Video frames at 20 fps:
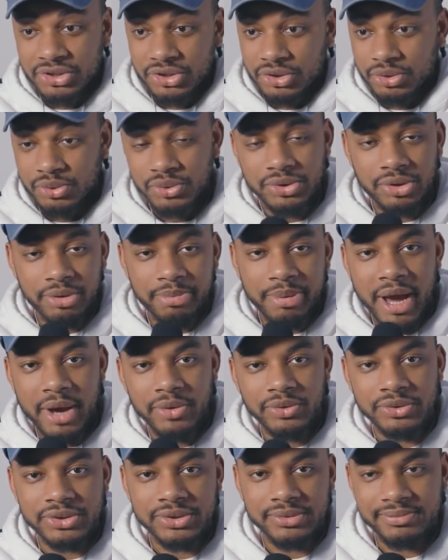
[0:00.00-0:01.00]
just using their
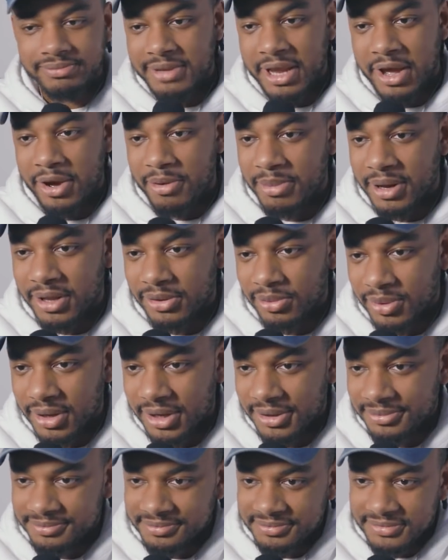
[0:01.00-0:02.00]
powers now, by the
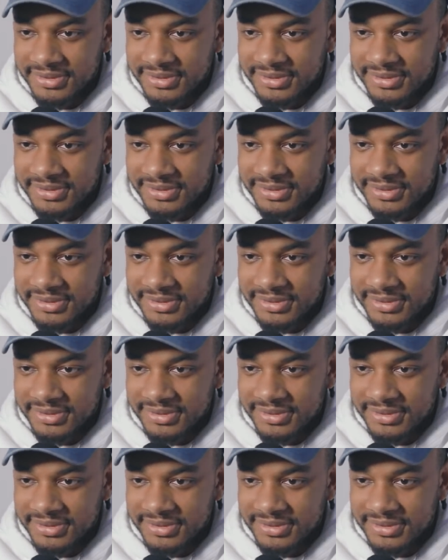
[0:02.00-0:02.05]
way.